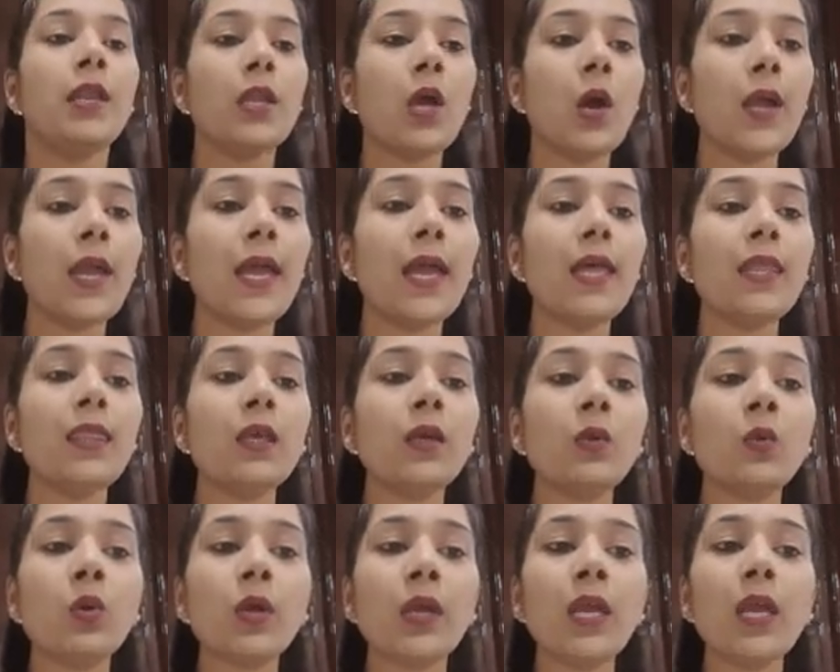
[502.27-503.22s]
Now here
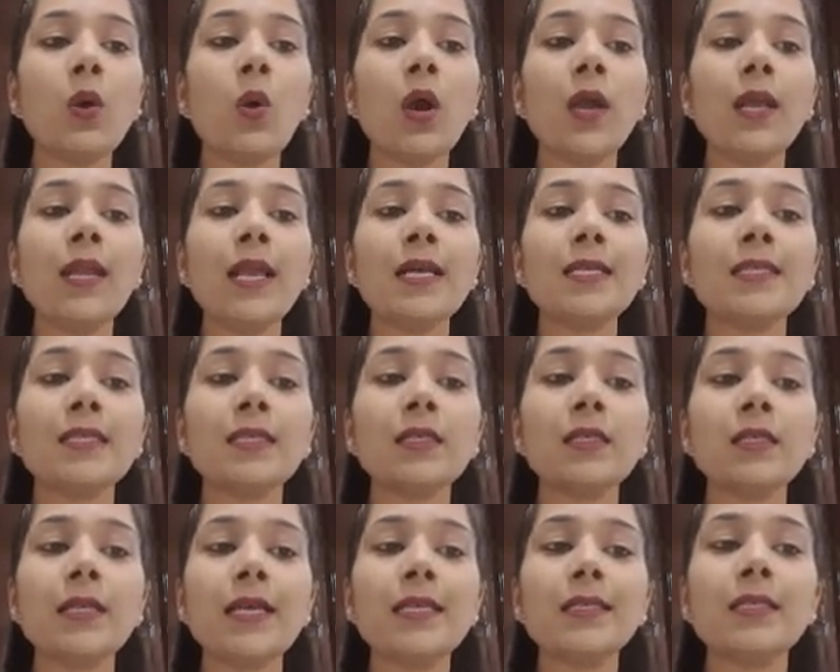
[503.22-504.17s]
the cooking oil has
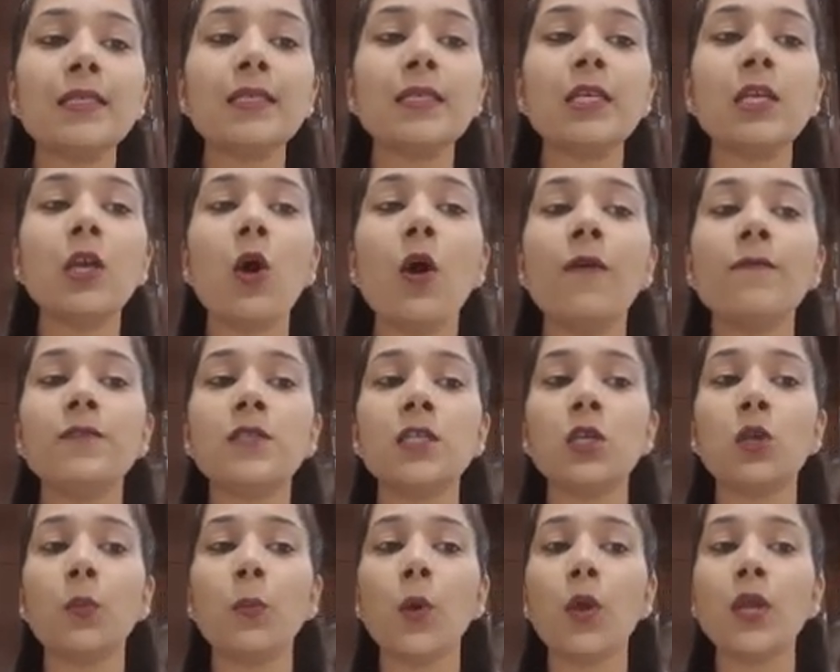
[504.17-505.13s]
the density of
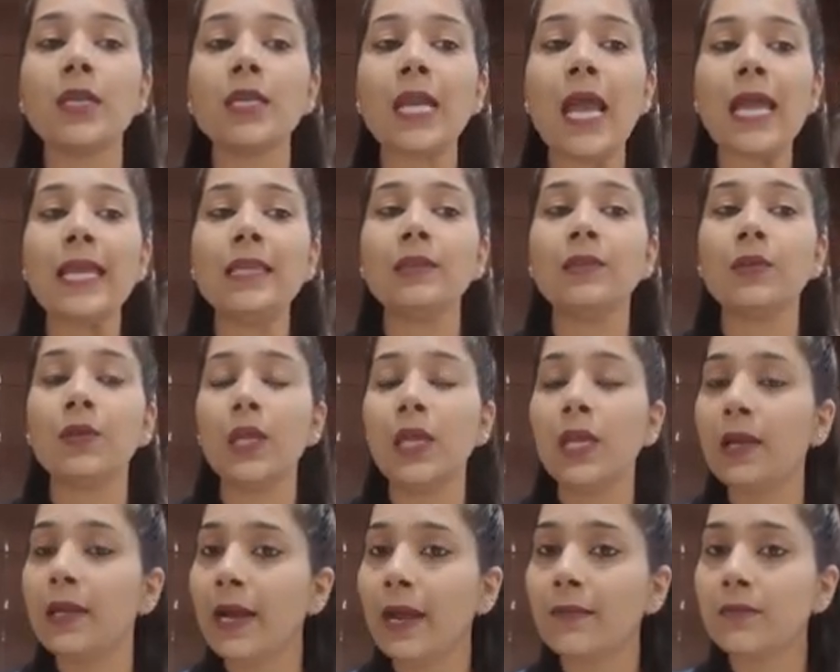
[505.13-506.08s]
zero point nine
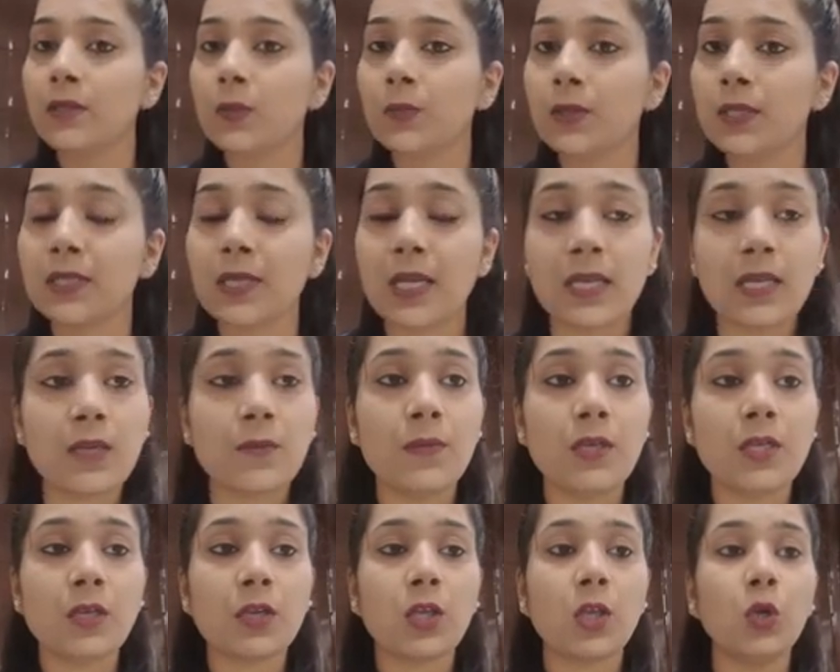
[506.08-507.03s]
three grams per
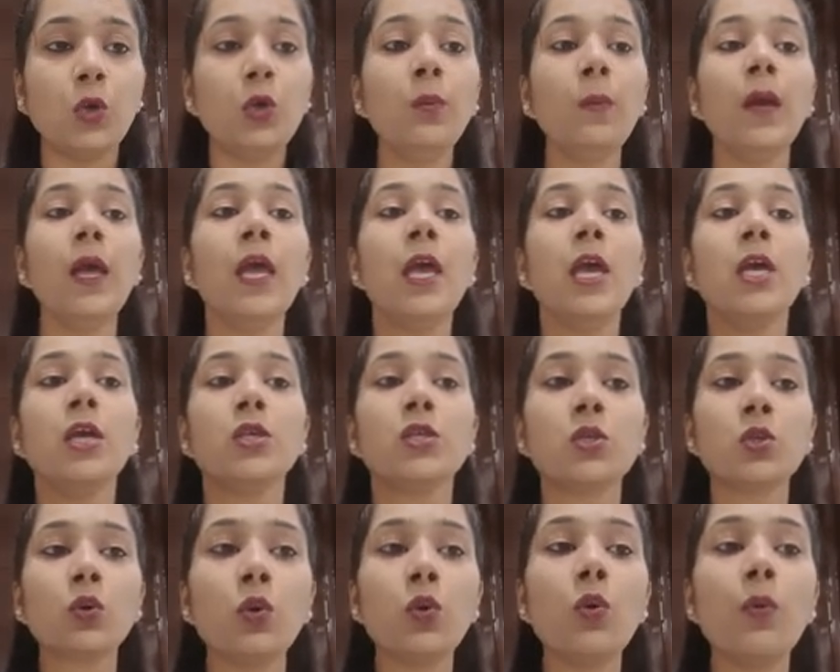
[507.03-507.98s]
centimeter cube.
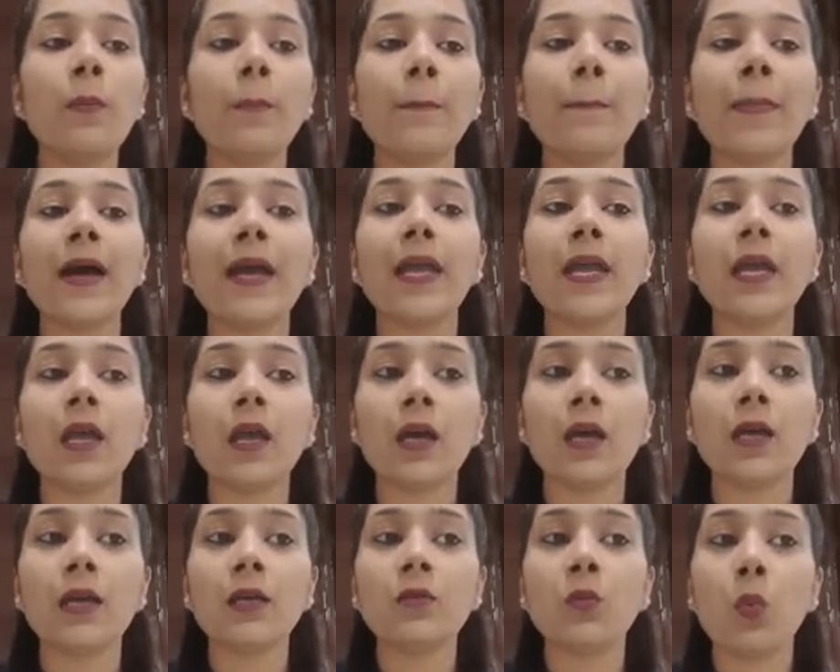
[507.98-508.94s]
So my
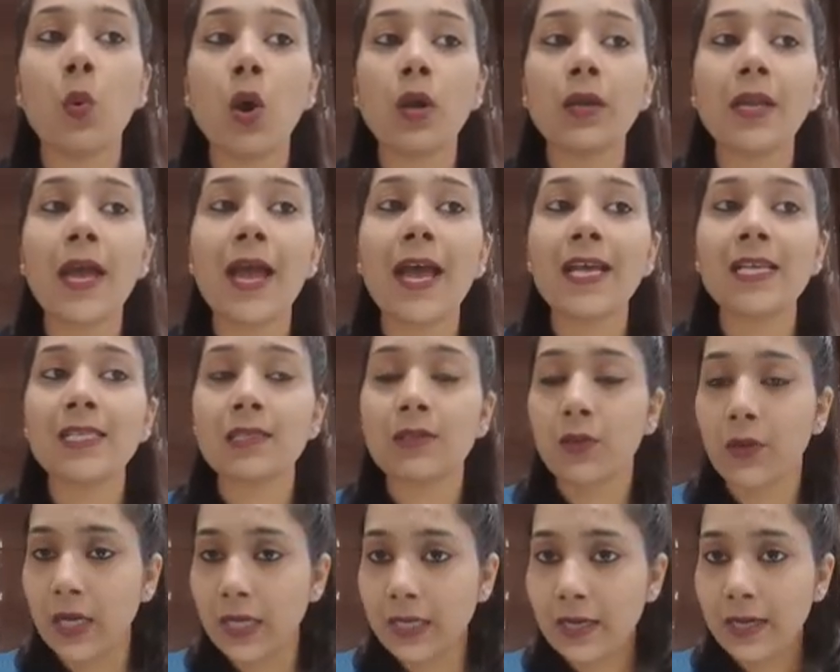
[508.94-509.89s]
uh, water
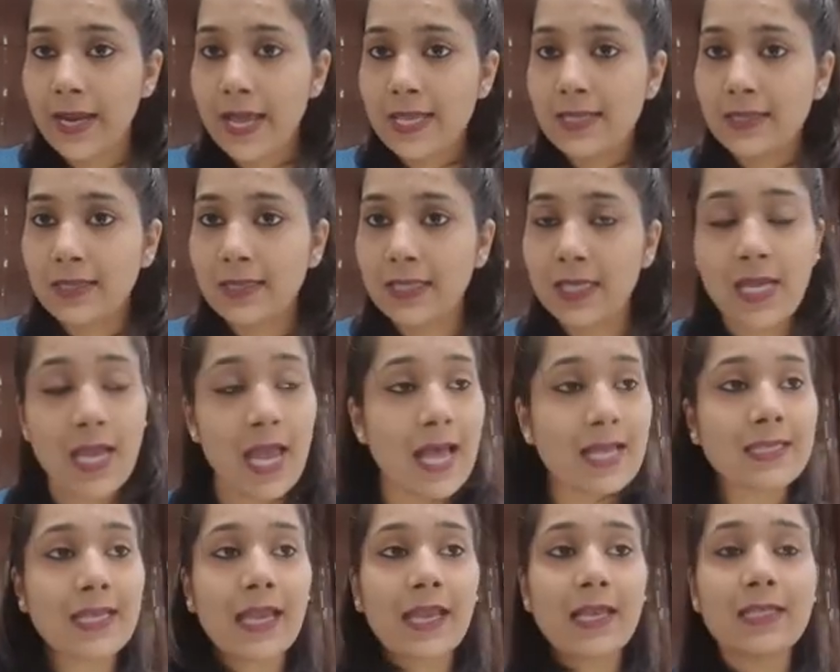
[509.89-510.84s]
has greater density,
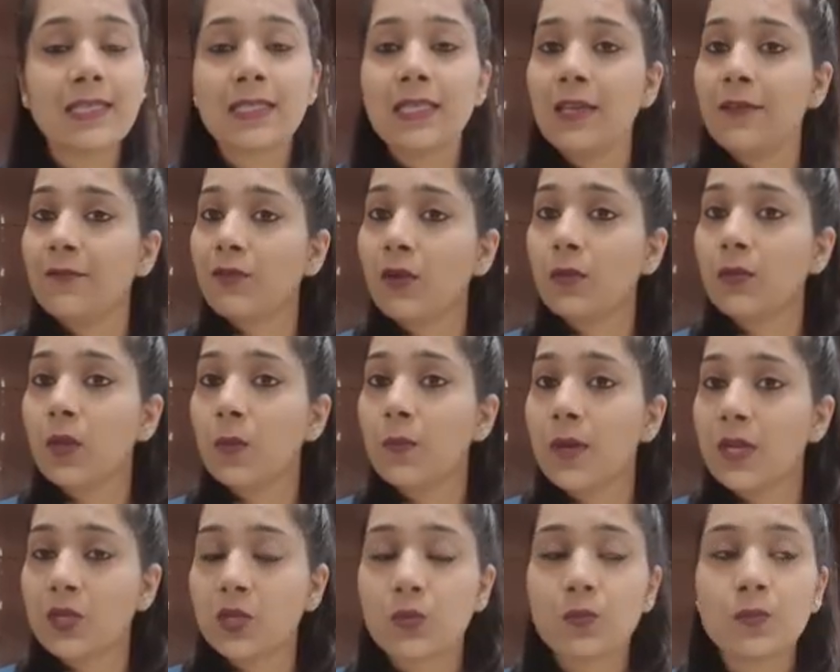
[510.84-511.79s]
as I can see from the
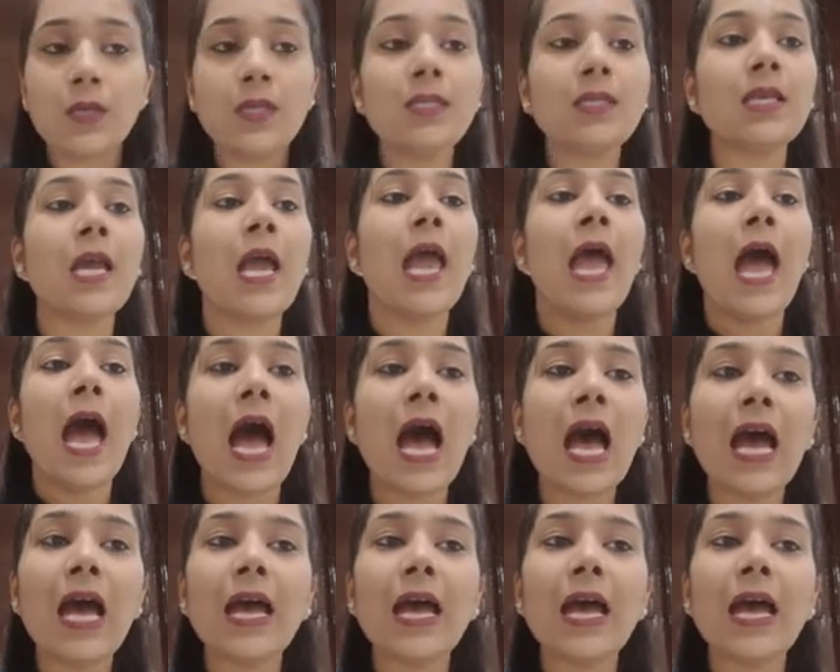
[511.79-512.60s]
measurement.